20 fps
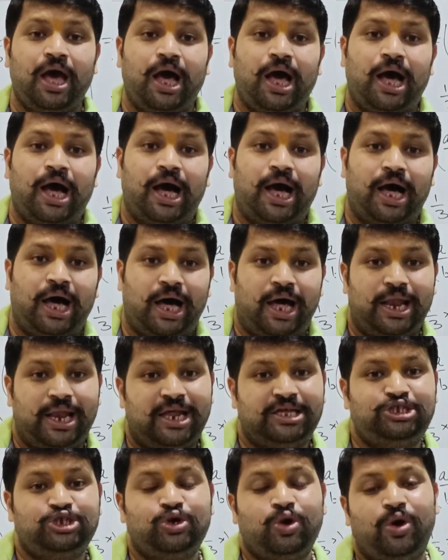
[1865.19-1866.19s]
Let's
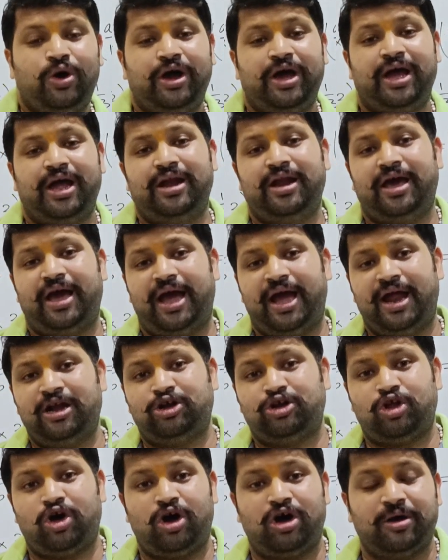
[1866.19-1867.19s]
go ahead and
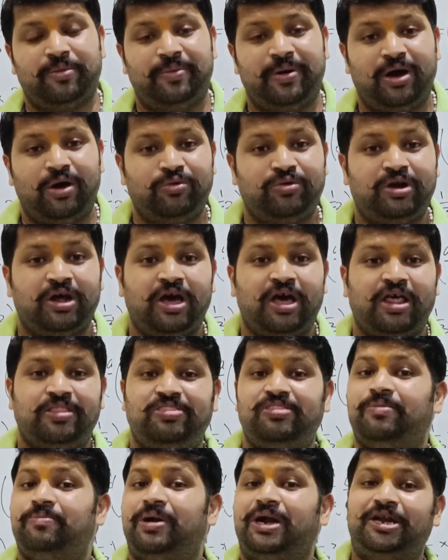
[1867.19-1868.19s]
talk about the
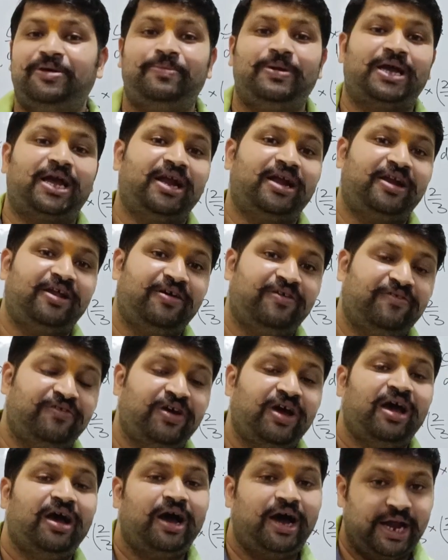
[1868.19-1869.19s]
multiplicative
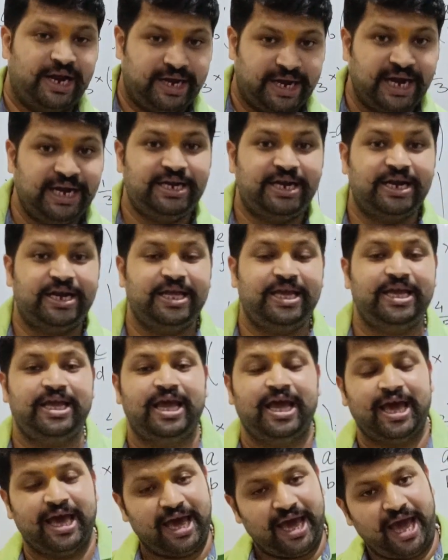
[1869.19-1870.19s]
identity
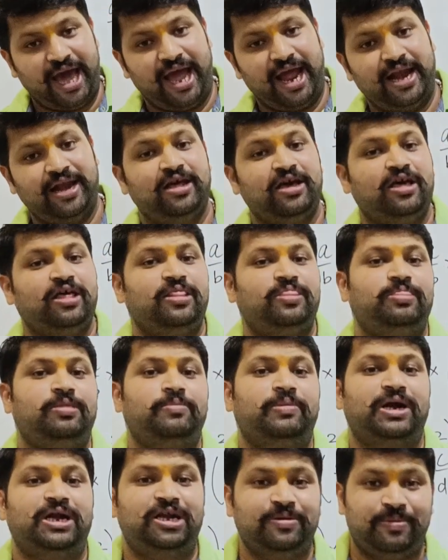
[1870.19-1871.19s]
and the
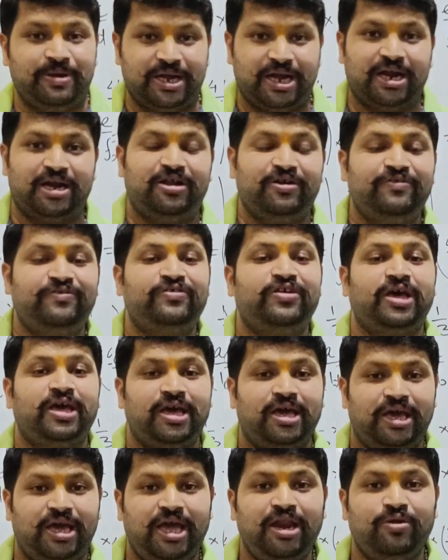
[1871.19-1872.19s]
multiplicative
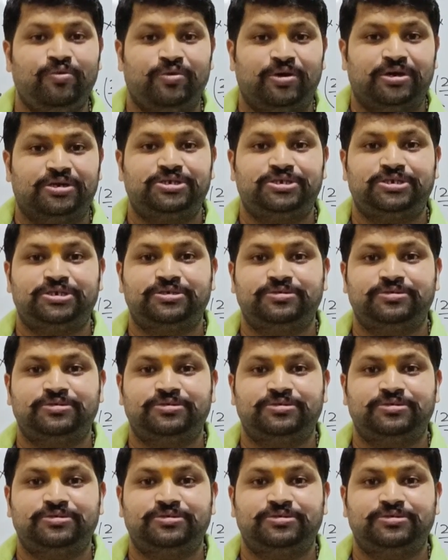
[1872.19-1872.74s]
inverse.